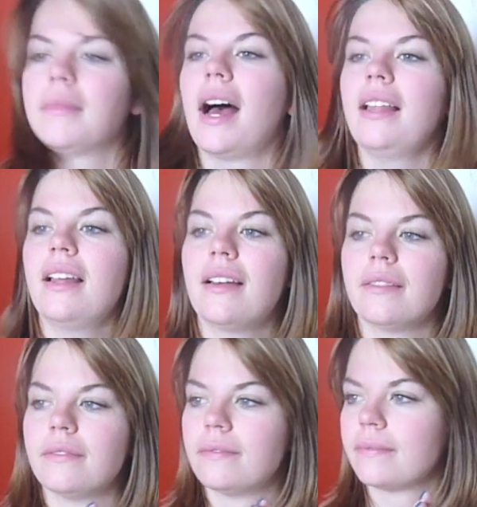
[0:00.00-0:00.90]
I
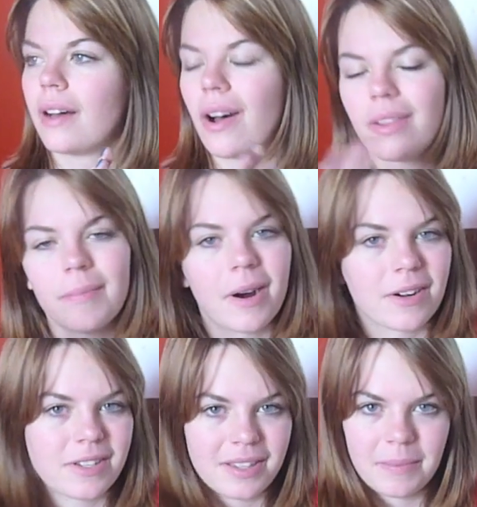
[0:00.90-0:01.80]
love all the
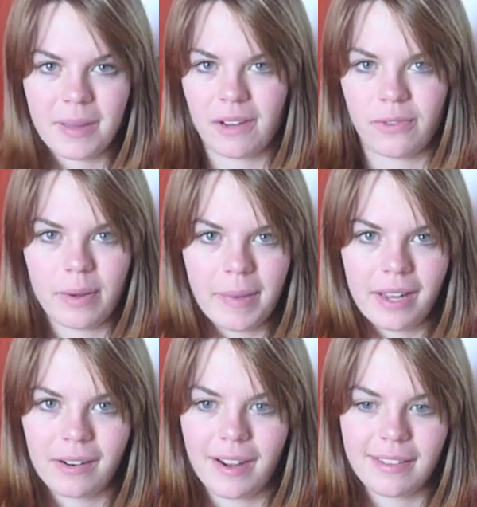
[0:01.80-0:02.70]
parts at the Malfoy
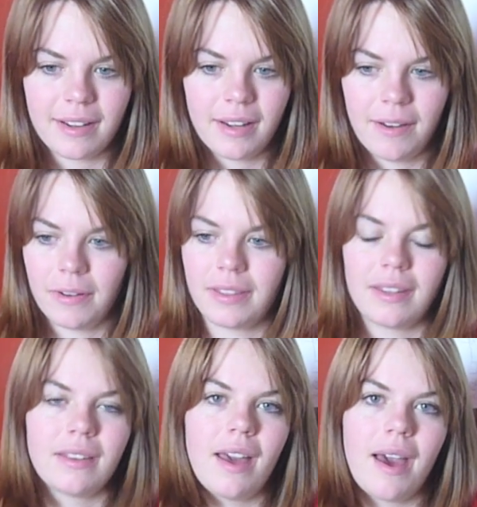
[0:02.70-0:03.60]
Manor. I thought
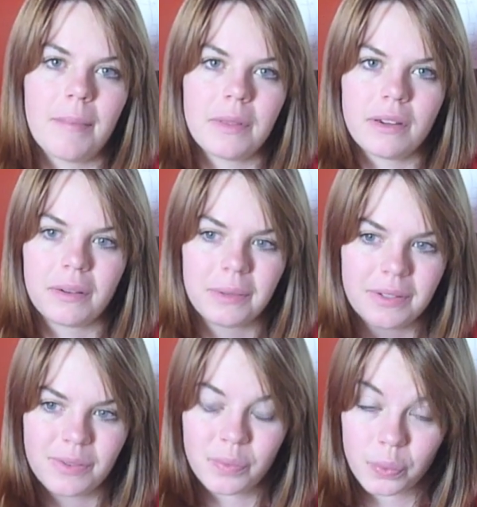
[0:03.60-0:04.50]
everything that happened there
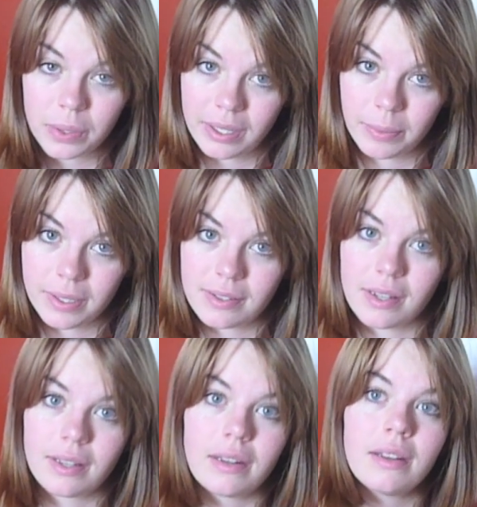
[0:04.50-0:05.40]
was really well
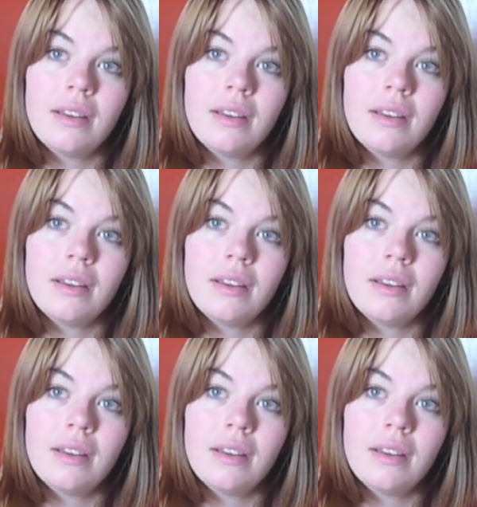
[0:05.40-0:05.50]
done,